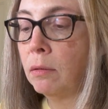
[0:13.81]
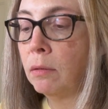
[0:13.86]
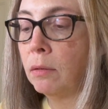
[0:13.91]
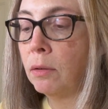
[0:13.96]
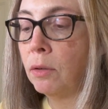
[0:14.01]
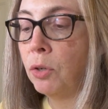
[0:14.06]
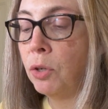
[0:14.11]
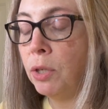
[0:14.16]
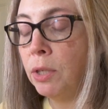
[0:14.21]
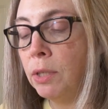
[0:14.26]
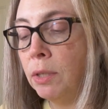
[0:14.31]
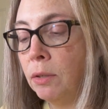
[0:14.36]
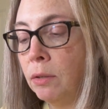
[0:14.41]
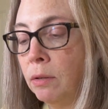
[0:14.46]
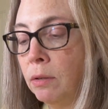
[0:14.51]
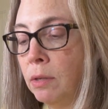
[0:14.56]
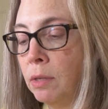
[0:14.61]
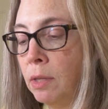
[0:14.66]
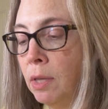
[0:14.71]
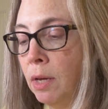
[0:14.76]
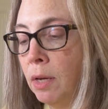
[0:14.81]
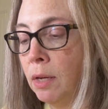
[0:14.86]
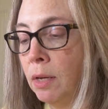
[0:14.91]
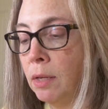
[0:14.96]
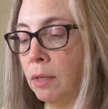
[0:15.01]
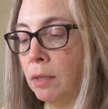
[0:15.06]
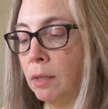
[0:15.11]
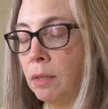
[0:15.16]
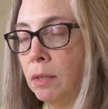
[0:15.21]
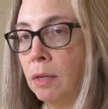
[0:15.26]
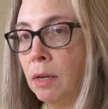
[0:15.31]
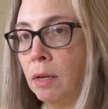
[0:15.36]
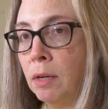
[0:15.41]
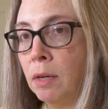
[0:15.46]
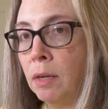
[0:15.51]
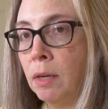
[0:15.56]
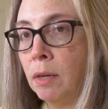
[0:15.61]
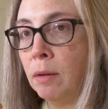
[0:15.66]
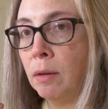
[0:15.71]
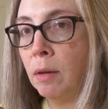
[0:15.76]
crystals that get stuck
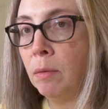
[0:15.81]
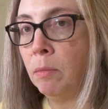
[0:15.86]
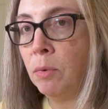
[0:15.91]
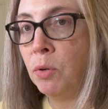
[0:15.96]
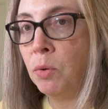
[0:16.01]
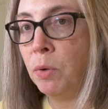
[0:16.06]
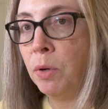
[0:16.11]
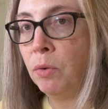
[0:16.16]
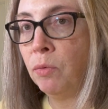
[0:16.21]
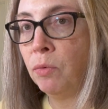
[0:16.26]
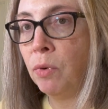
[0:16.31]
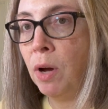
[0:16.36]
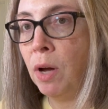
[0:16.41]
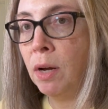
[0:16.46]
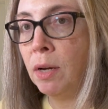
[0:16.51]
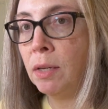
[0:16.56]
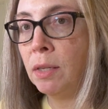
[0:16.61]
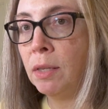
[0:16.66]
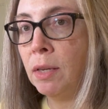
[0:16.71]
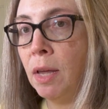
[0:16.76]
in between rocks,